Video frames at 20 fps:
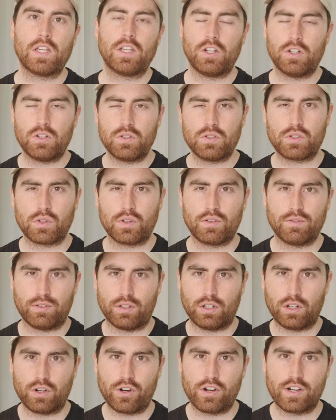You do sort of
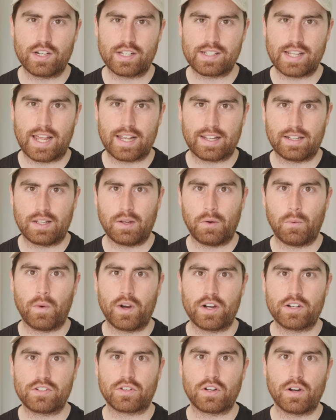learn exactly
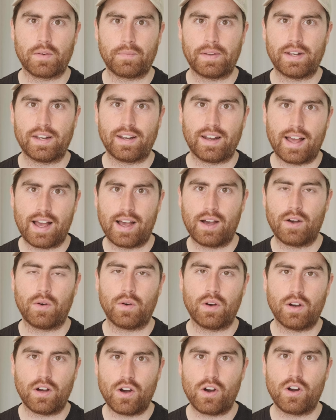where to grip and
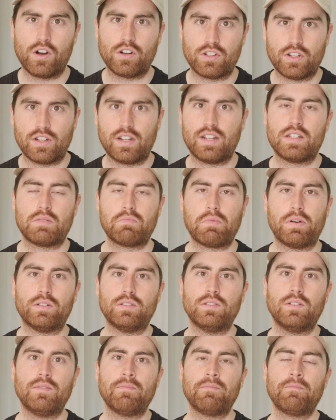how hard you need to
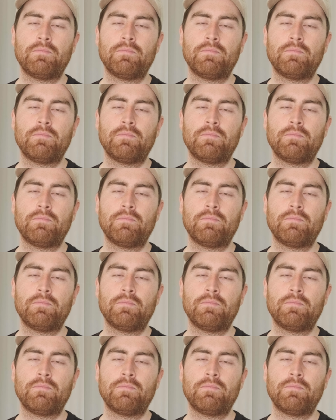pull,